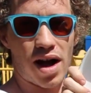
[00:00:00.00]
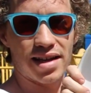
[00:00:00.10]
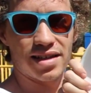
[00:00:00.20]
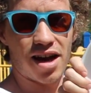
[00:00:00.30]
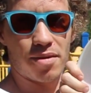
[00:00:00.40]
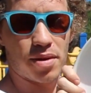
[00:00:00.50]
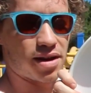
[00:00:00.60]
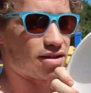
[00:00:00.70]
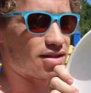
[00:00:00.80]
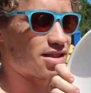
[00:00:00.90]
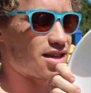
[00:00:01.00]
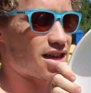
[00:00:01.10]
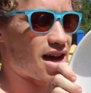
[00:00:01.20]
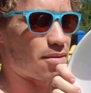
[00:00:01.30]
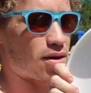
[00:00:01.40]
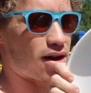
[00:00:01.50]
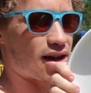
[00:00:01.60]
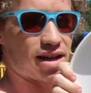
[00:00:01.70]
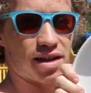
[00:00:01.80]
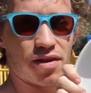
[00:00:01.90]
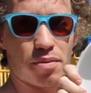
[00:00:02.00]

I saw your 3-finger flick,